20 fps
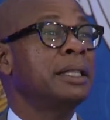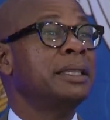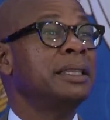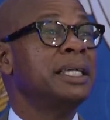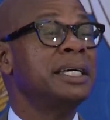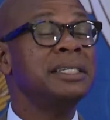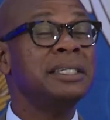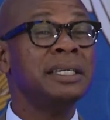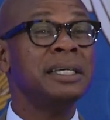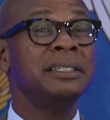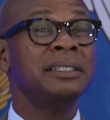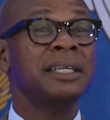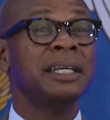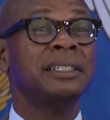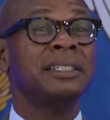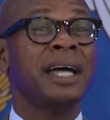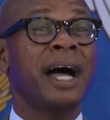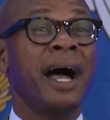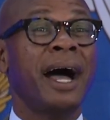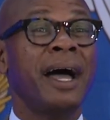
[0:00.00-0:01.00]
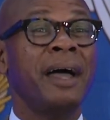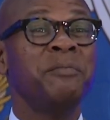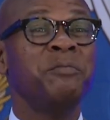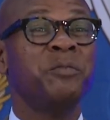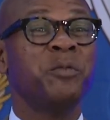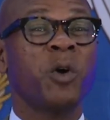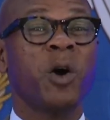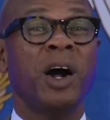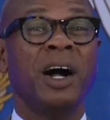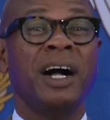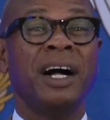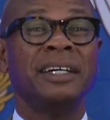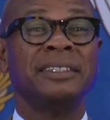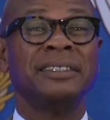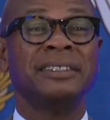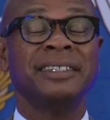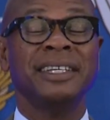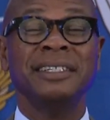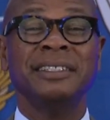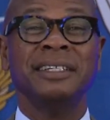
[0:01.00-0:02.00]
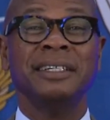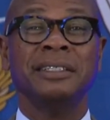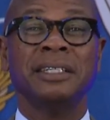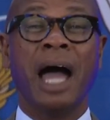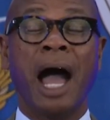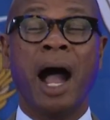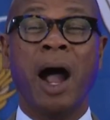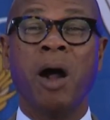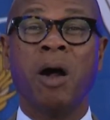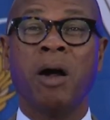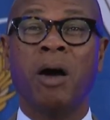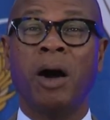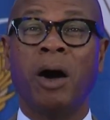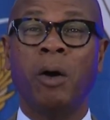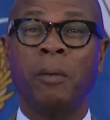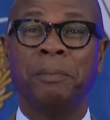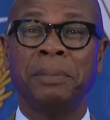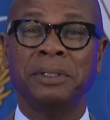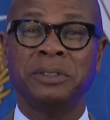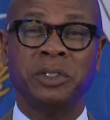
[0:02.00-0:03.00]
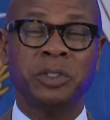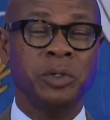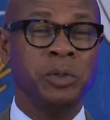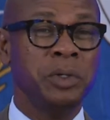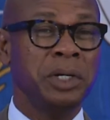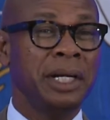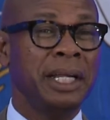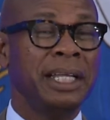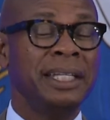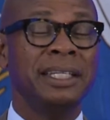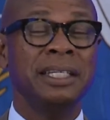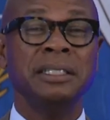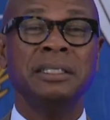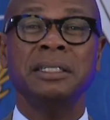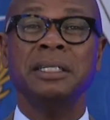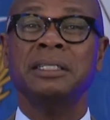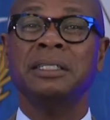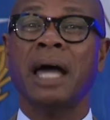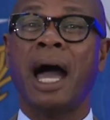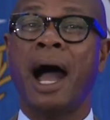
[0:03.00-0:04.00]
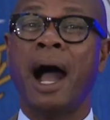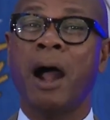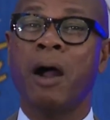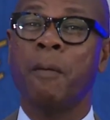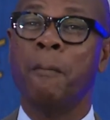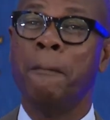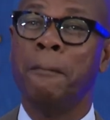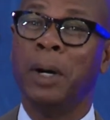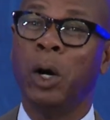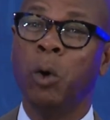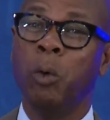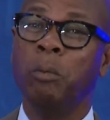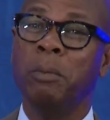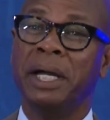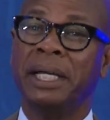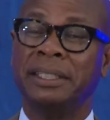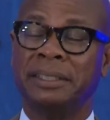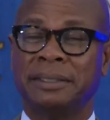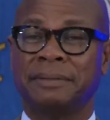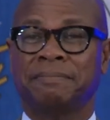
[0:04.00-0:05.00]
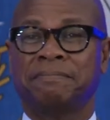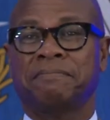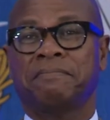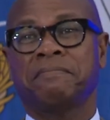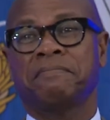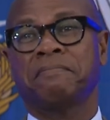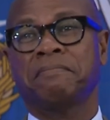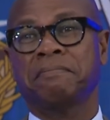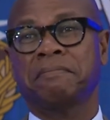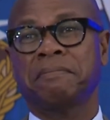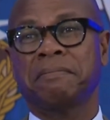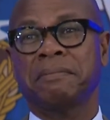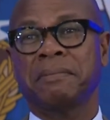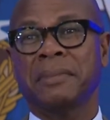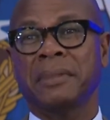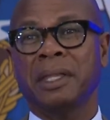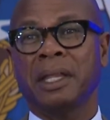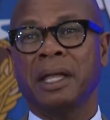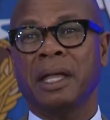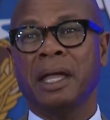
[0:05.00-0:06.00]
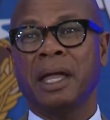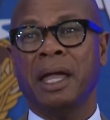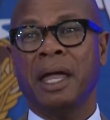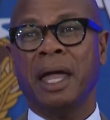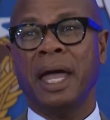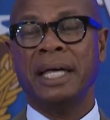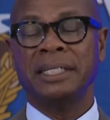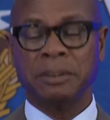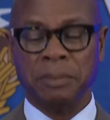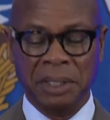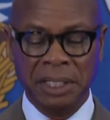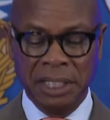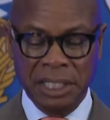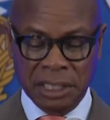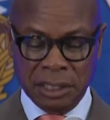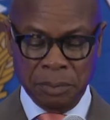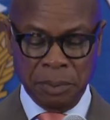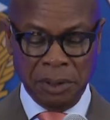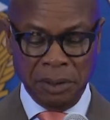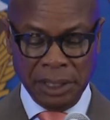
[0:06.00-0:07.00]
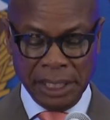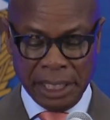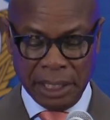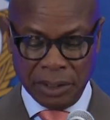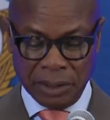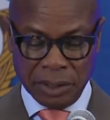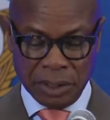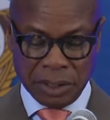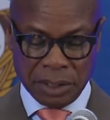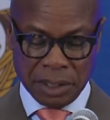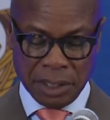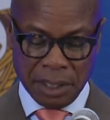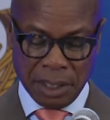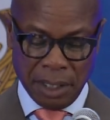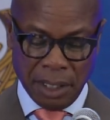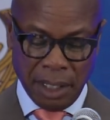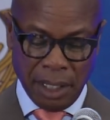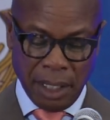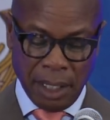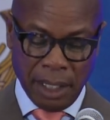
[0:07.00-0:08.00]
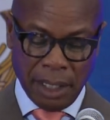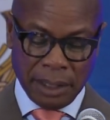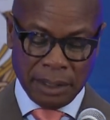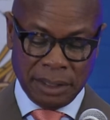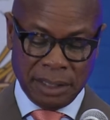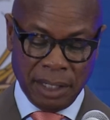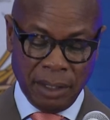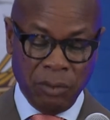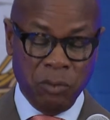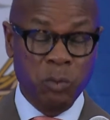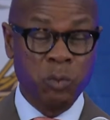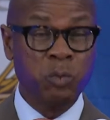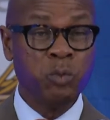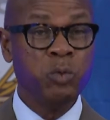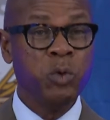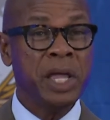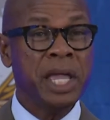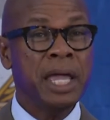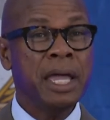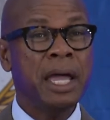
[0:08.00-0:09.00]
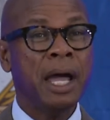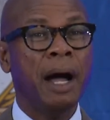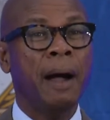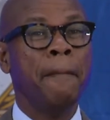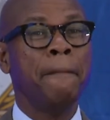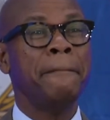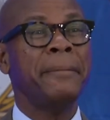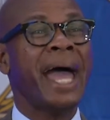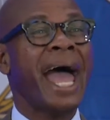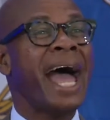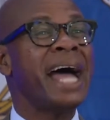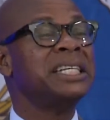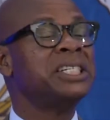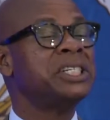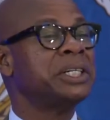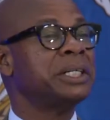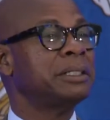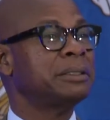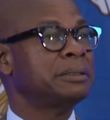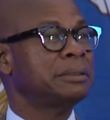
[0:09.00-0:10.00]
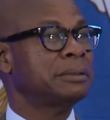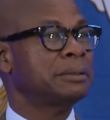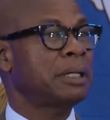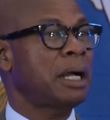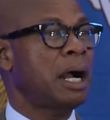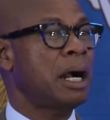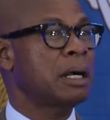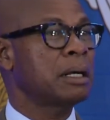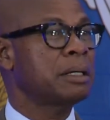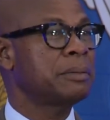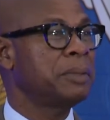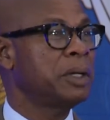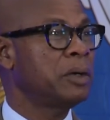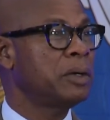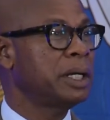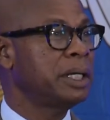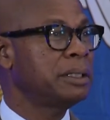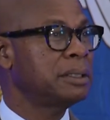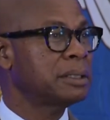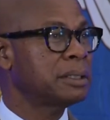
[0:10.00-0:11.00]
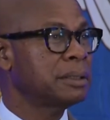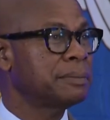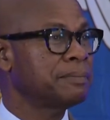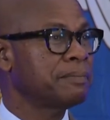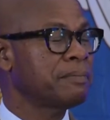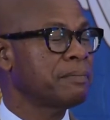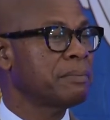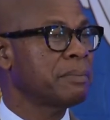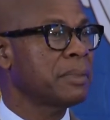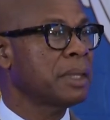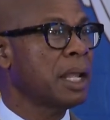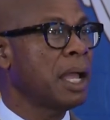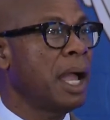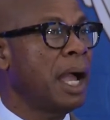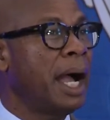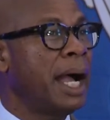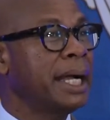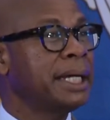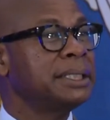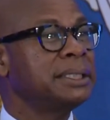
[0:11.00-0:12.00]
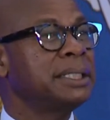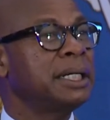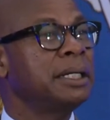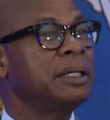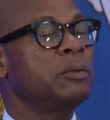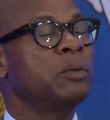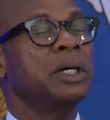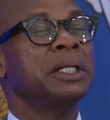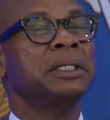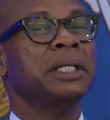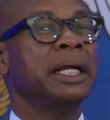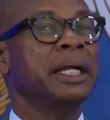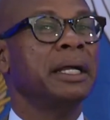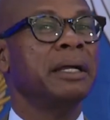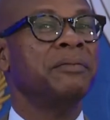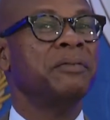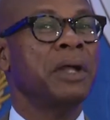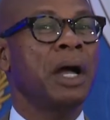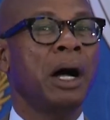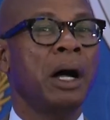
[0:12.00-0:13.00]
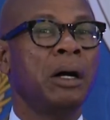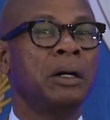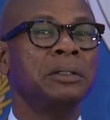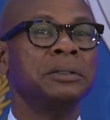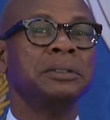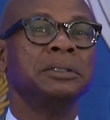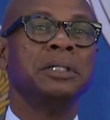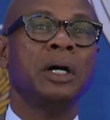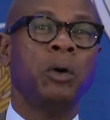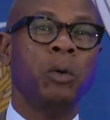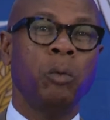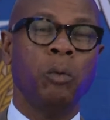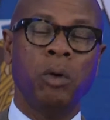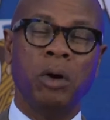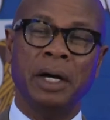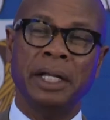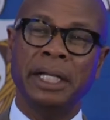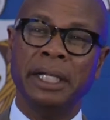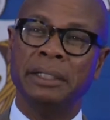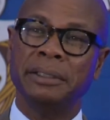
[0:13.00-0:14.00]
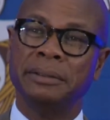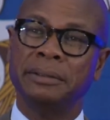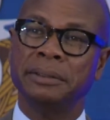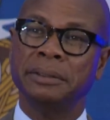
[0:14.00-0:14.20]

This is the time for us. This is our opportunity. This is our moment as municipal leaders to reimagine our communities. I can tell you one thing if y'all don't want it,